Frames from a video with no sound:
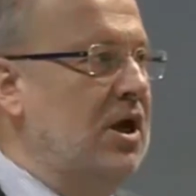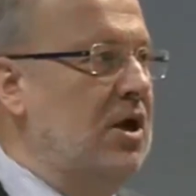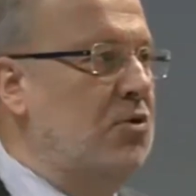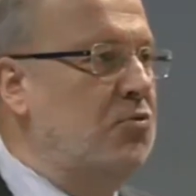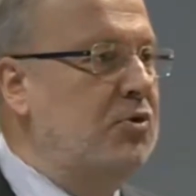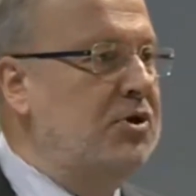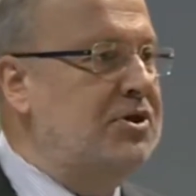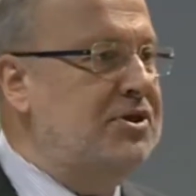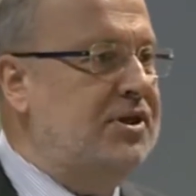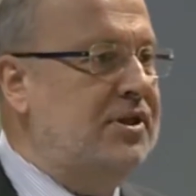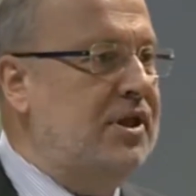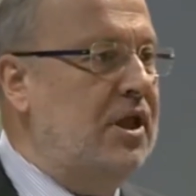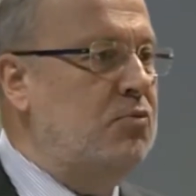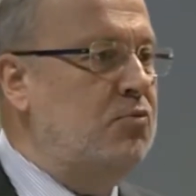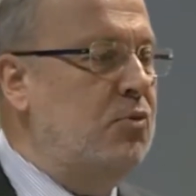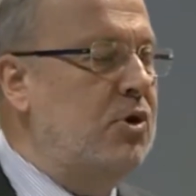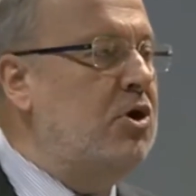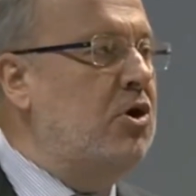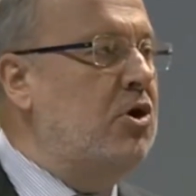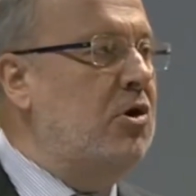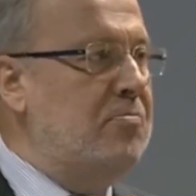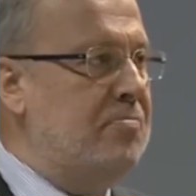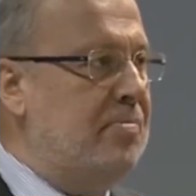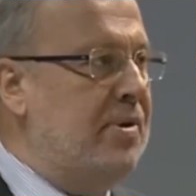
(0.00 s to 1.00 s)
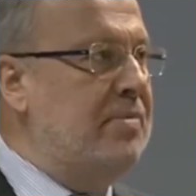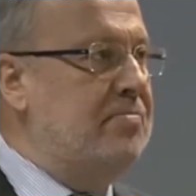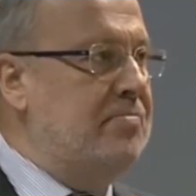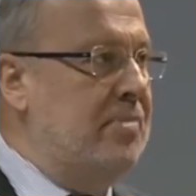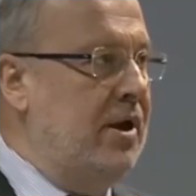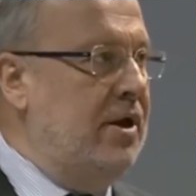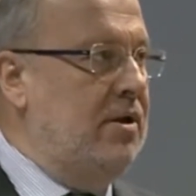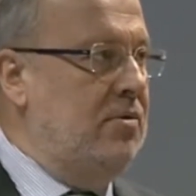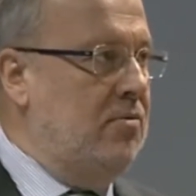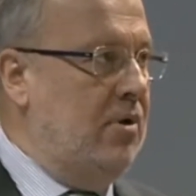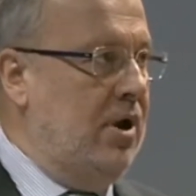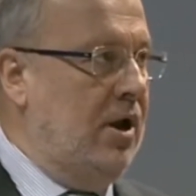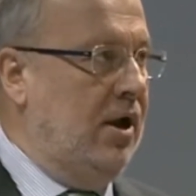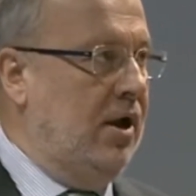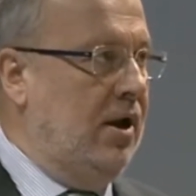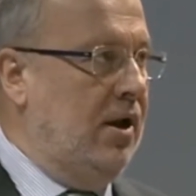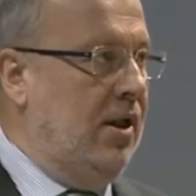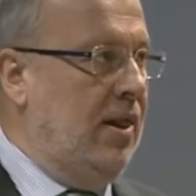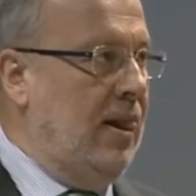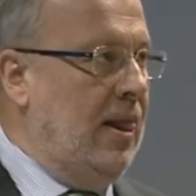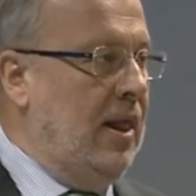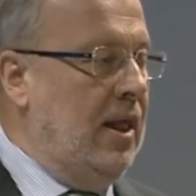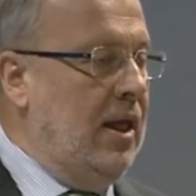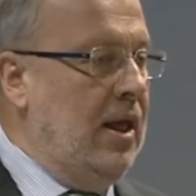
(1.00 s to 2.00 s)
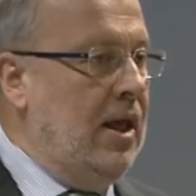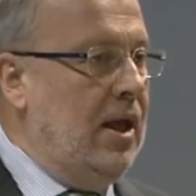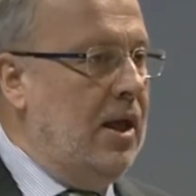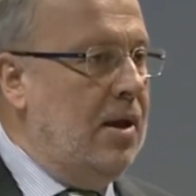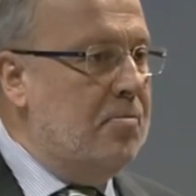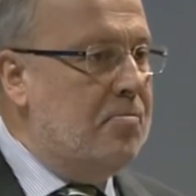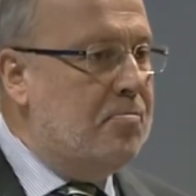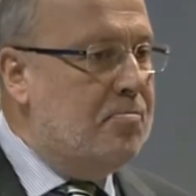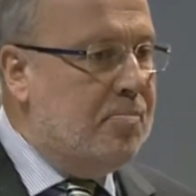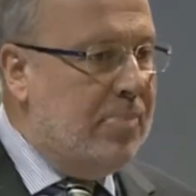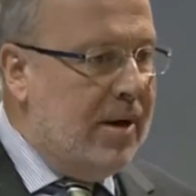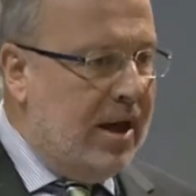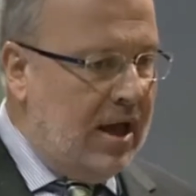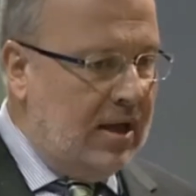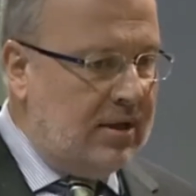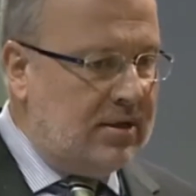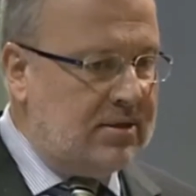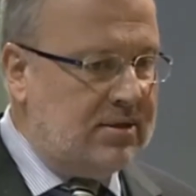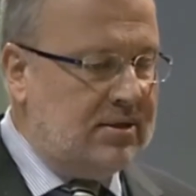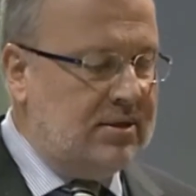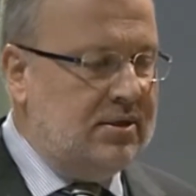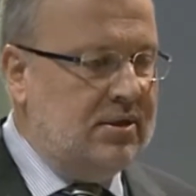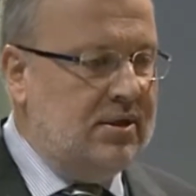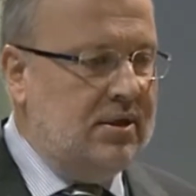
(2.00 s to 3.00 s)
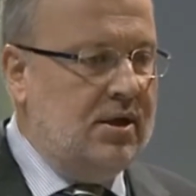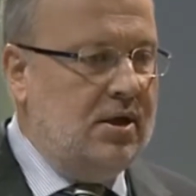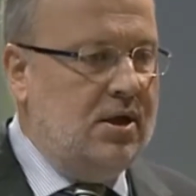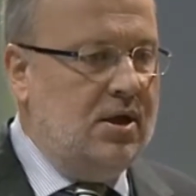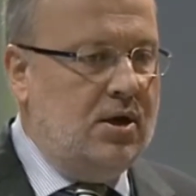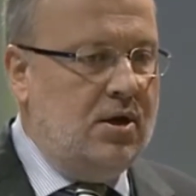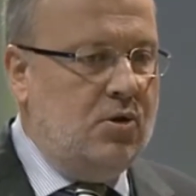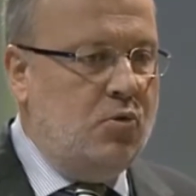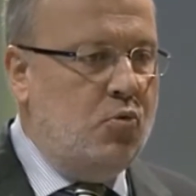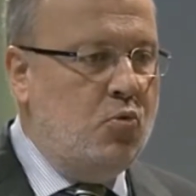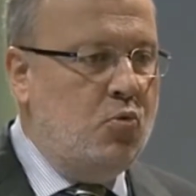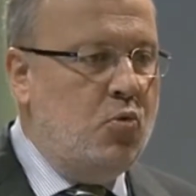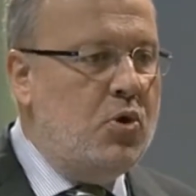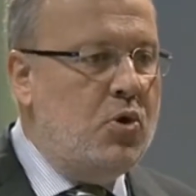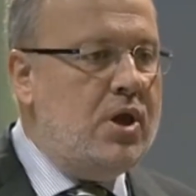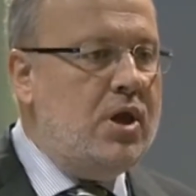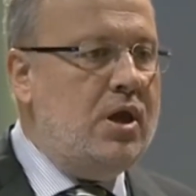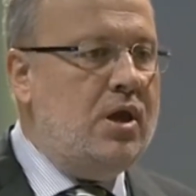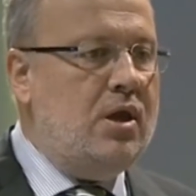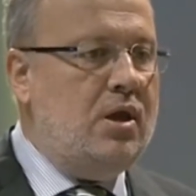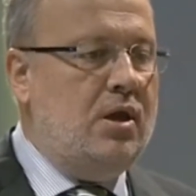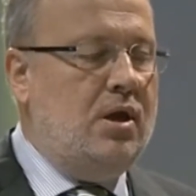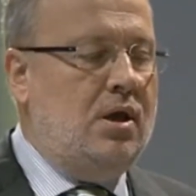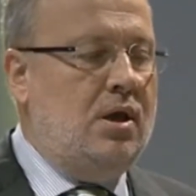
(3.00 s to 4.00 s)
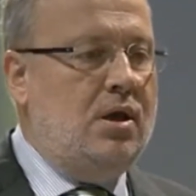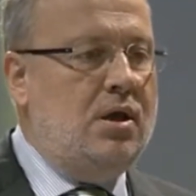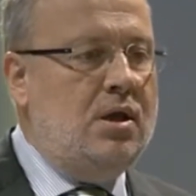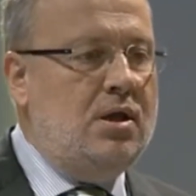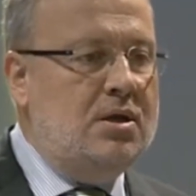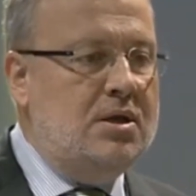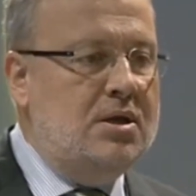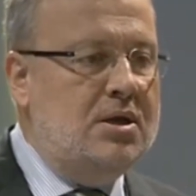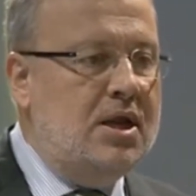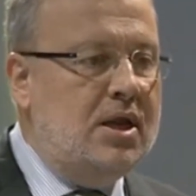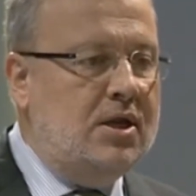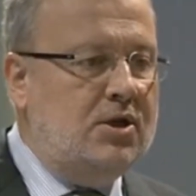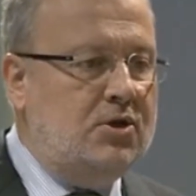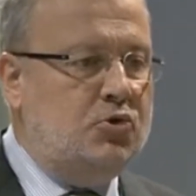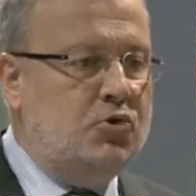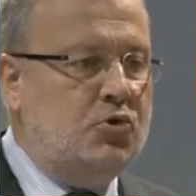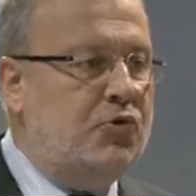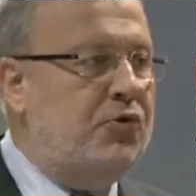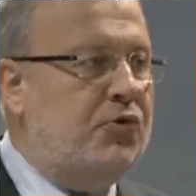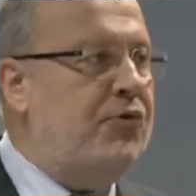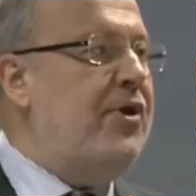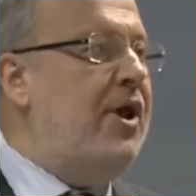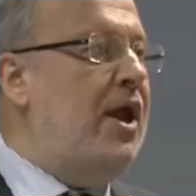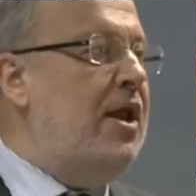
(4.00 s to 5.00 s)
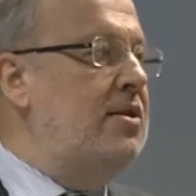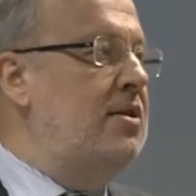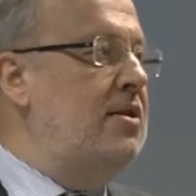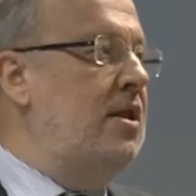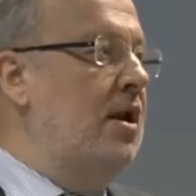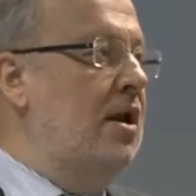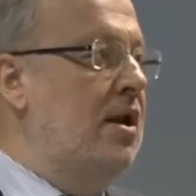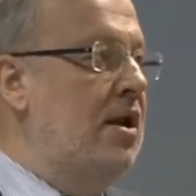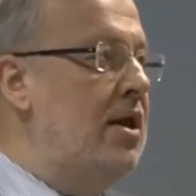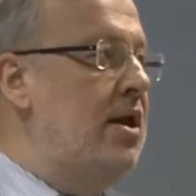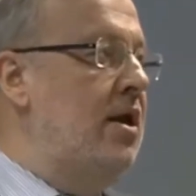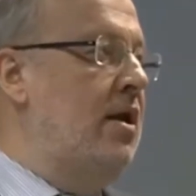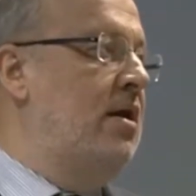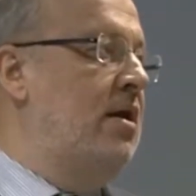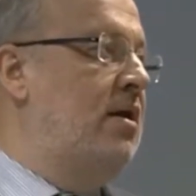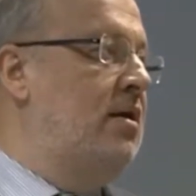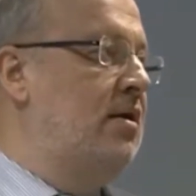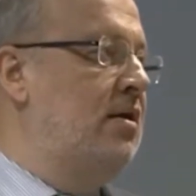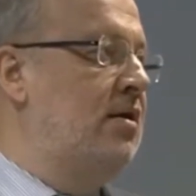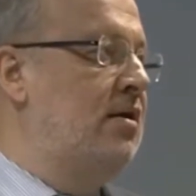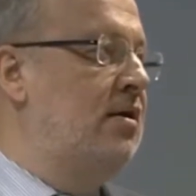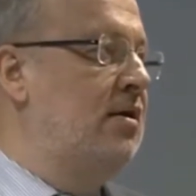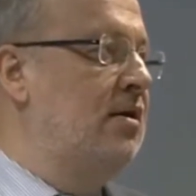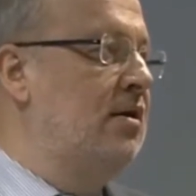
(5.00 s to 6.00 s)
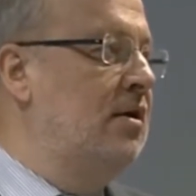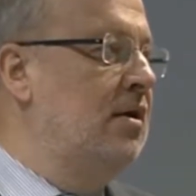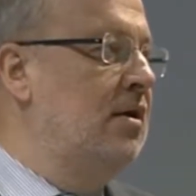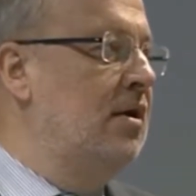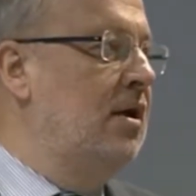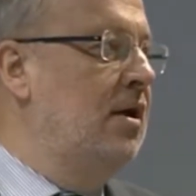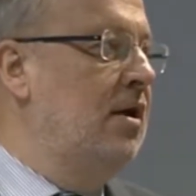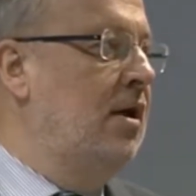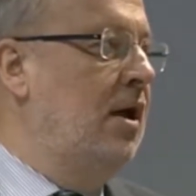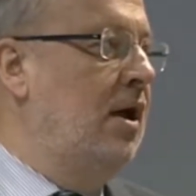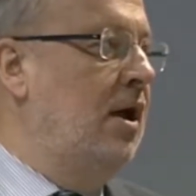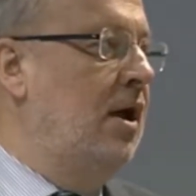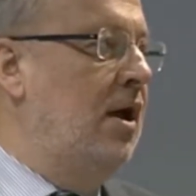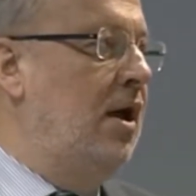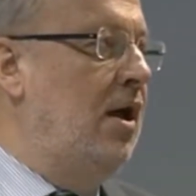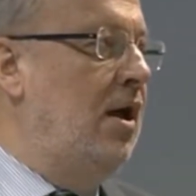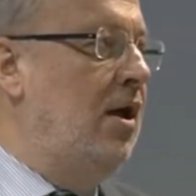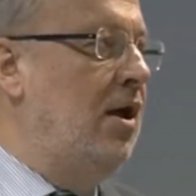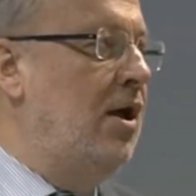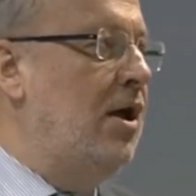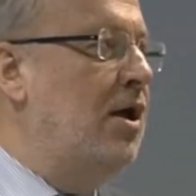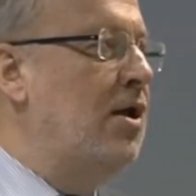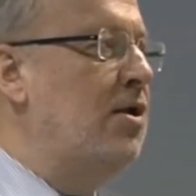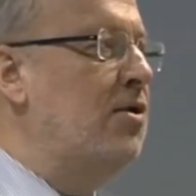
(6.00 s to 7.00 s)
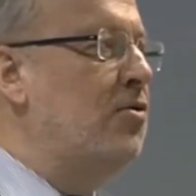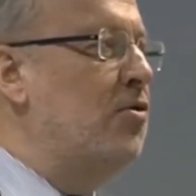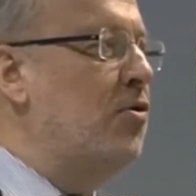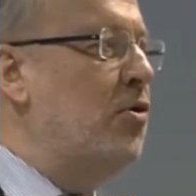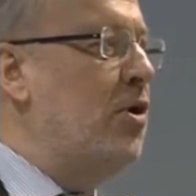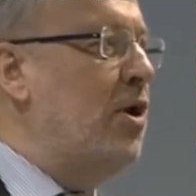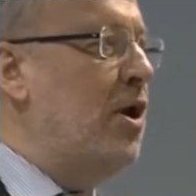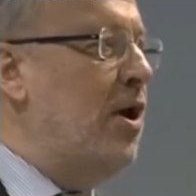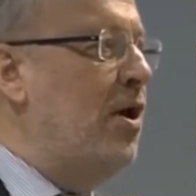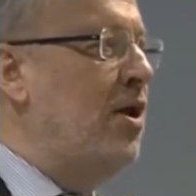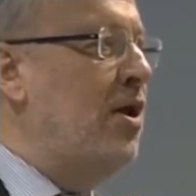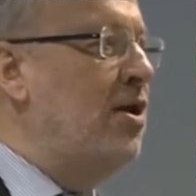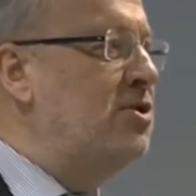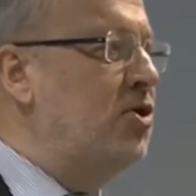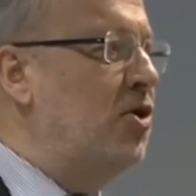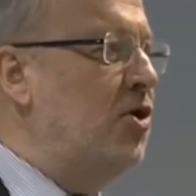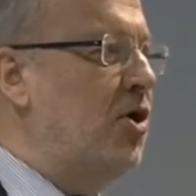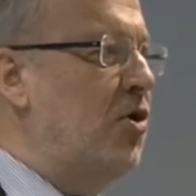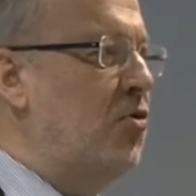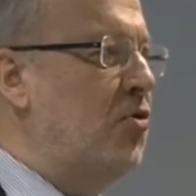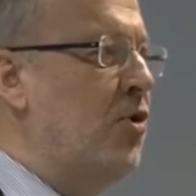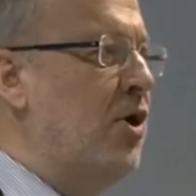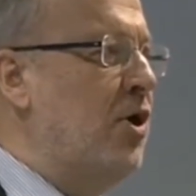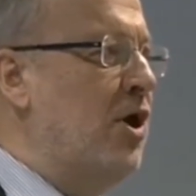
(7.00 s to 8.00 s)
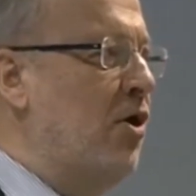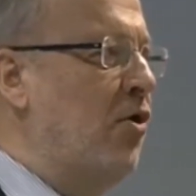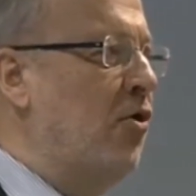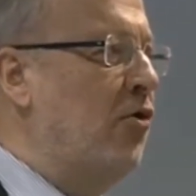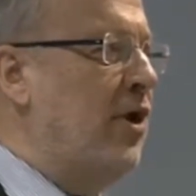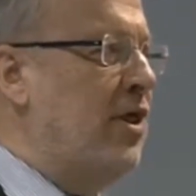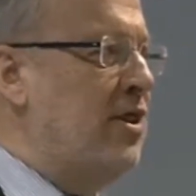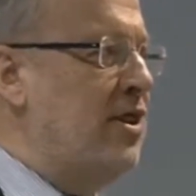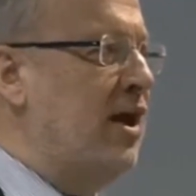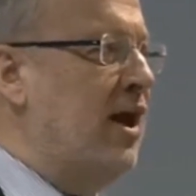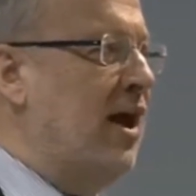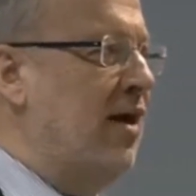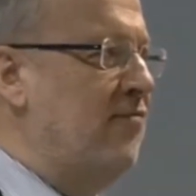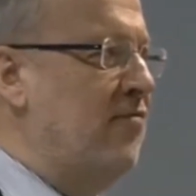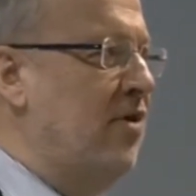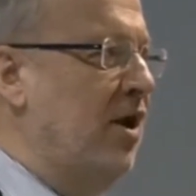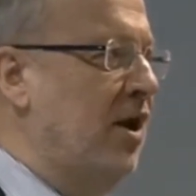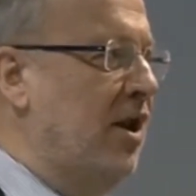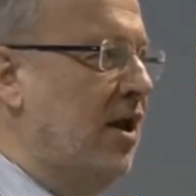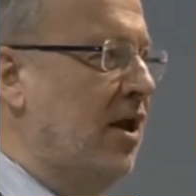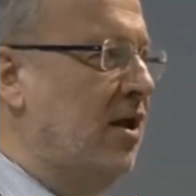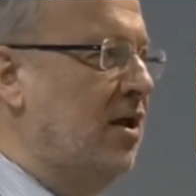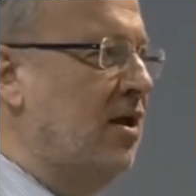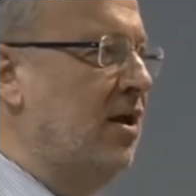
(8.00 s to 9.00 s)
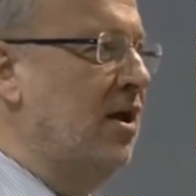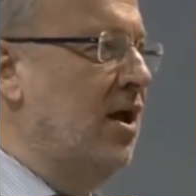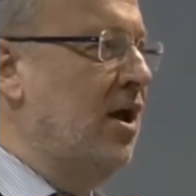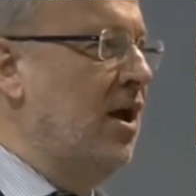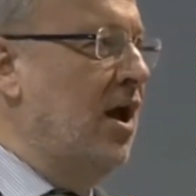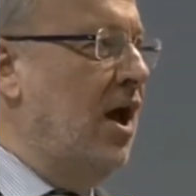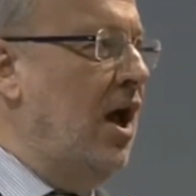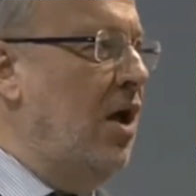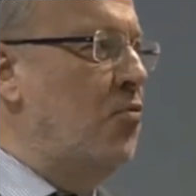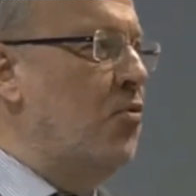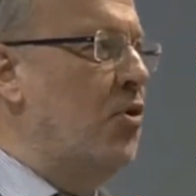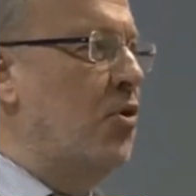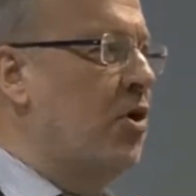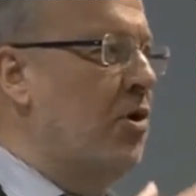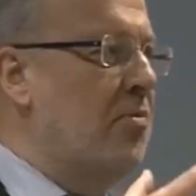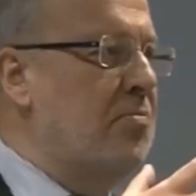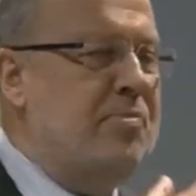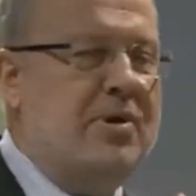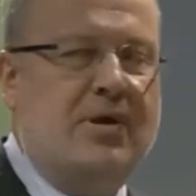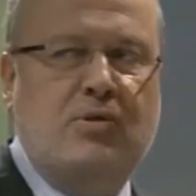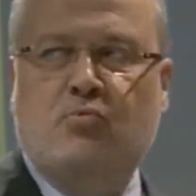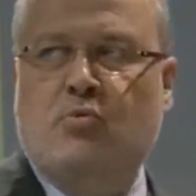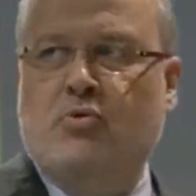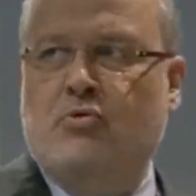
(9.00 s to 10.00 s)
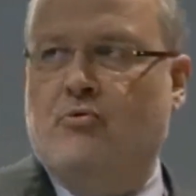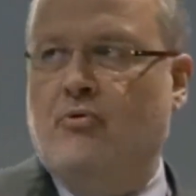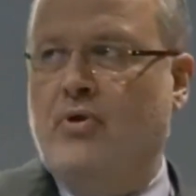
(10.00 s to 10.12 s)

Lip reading: and we see that we compete very well. But we need to create the league. In soccer, we already have the league. And we compete with